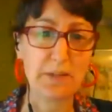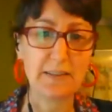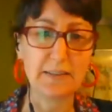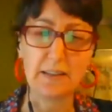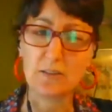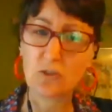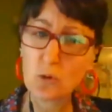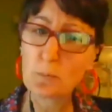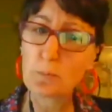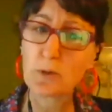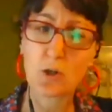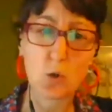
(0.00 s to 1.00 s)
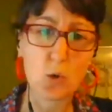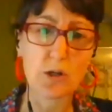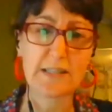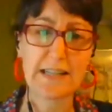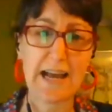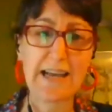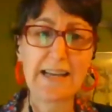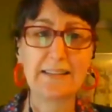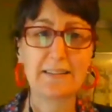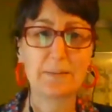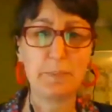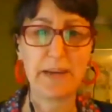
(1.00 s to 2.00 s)
but it's like super core
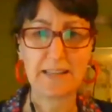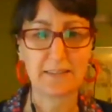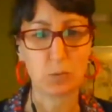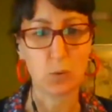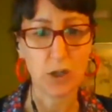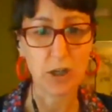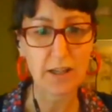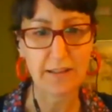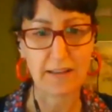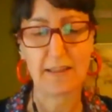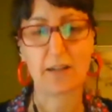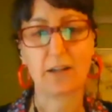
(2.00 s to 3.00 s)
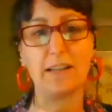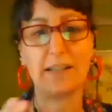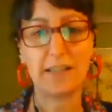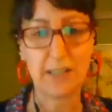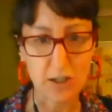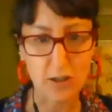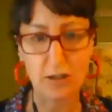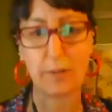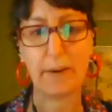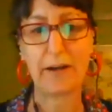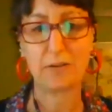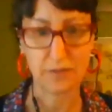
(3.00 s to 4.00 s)
science-based work that they're going to hear
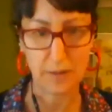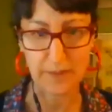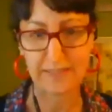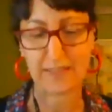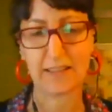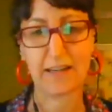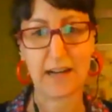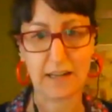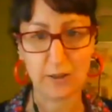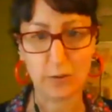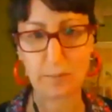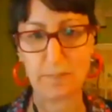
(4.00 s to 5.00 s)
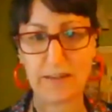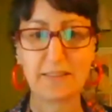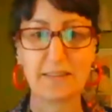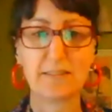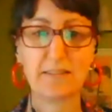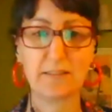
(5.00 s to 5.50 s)
about from us on an ongoing basis.